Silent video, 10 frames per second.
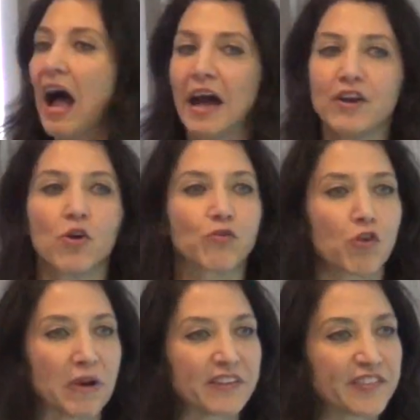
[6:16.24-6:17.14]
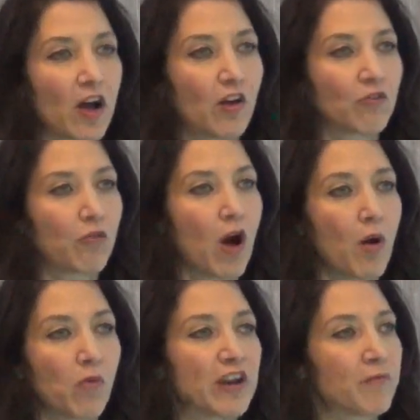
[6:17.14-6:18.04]
I know for myself,
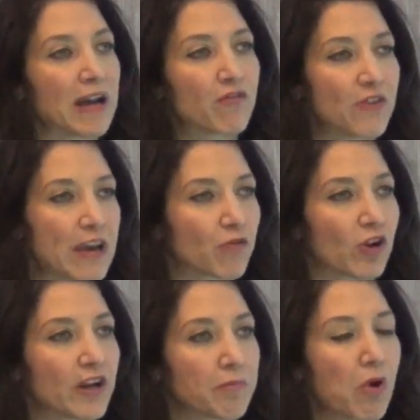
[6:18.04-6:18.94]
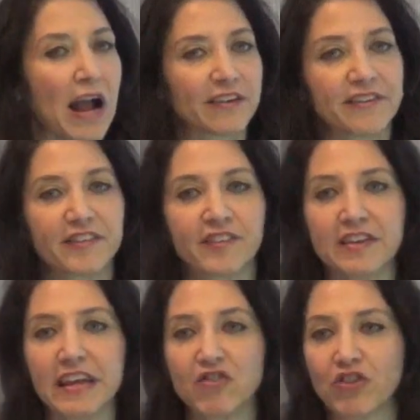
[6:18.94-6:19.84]
one of my favorite practices
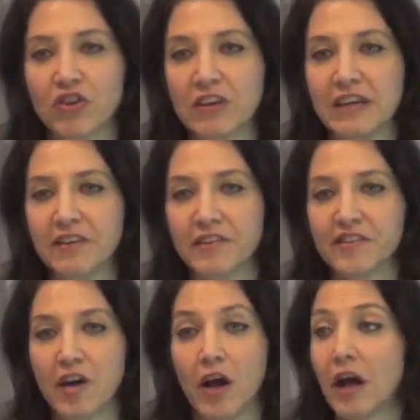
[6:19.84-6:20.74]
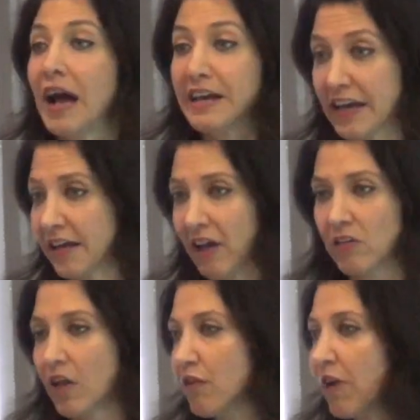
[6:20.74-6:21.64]
in nature is hiking.
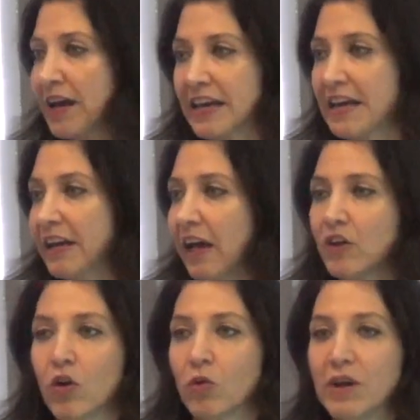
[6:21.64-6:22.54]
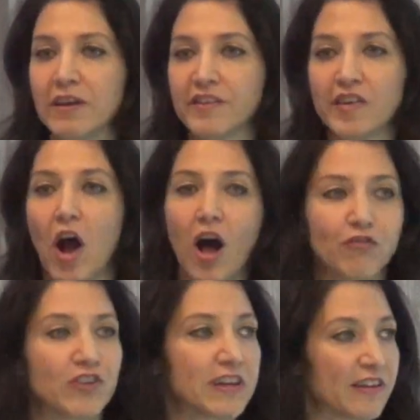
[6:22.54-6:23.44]
I love hiking. I go as
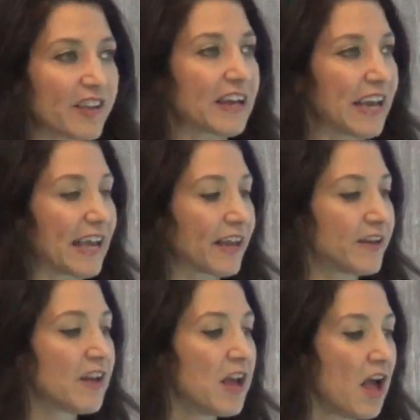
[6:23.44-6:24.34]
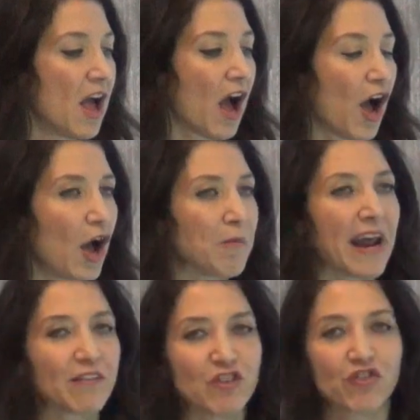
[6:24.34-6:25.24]
often as I can. And
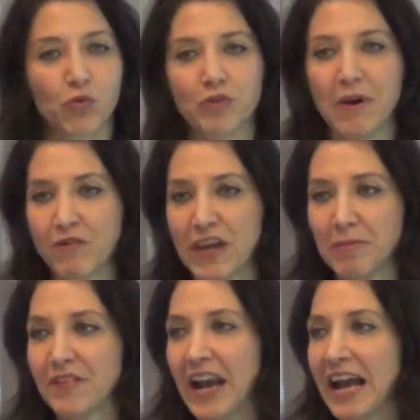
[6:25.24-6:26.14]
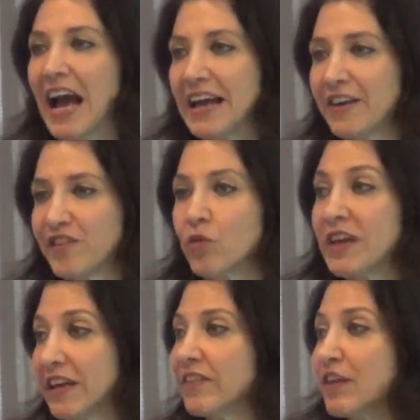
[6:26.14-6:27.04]
I even joke with my family that I hike so
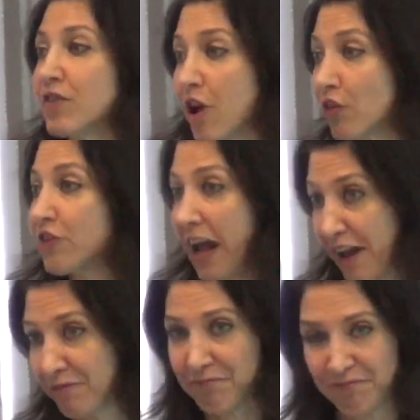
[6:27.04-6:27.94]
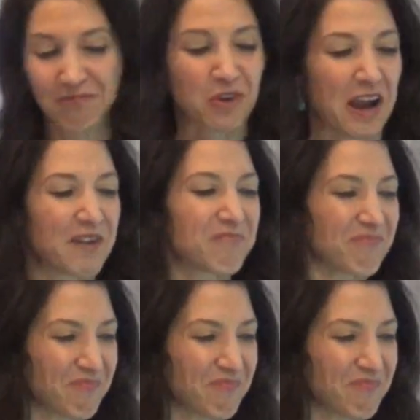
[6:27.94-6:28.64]
they can live another day. Okay?